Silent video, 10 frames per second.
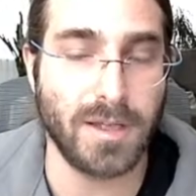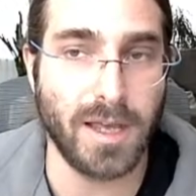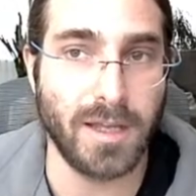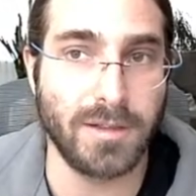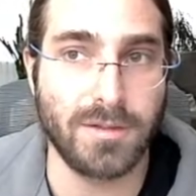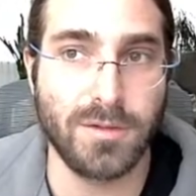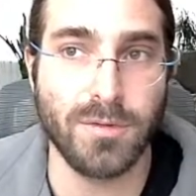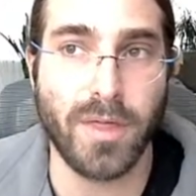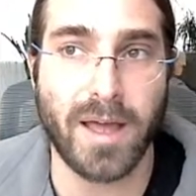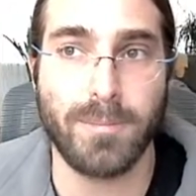and
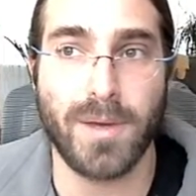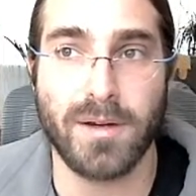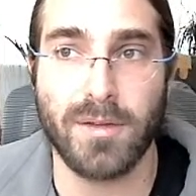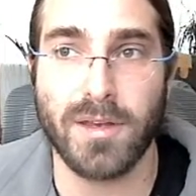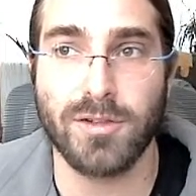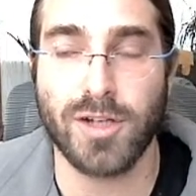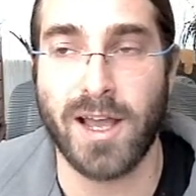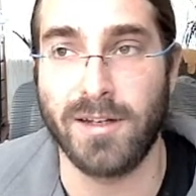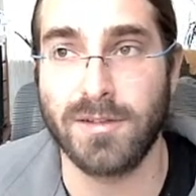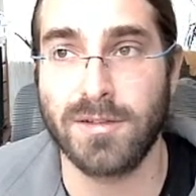do that better than
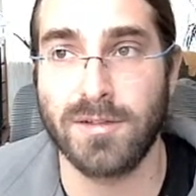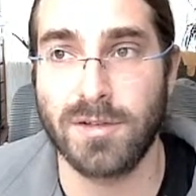chance.